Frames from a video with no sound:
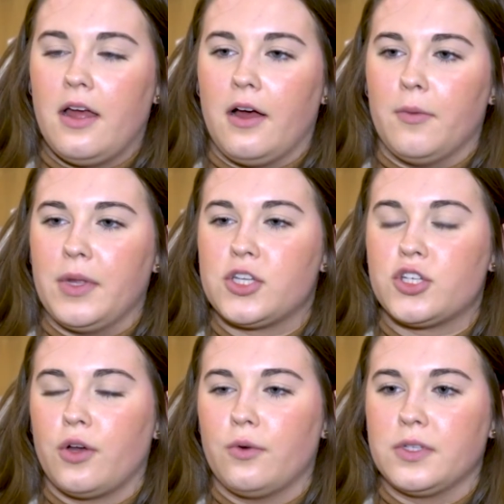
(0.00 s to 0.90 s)
Um, it
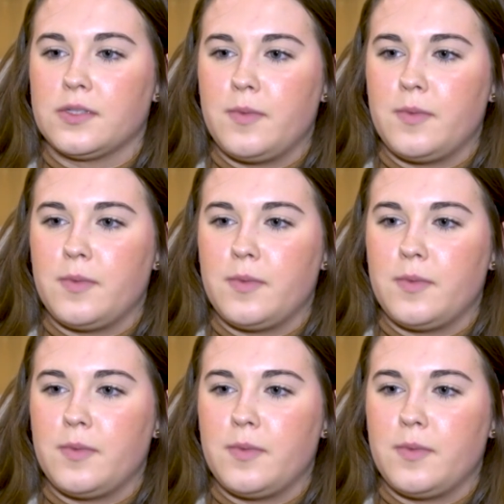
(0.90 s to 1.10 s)
shows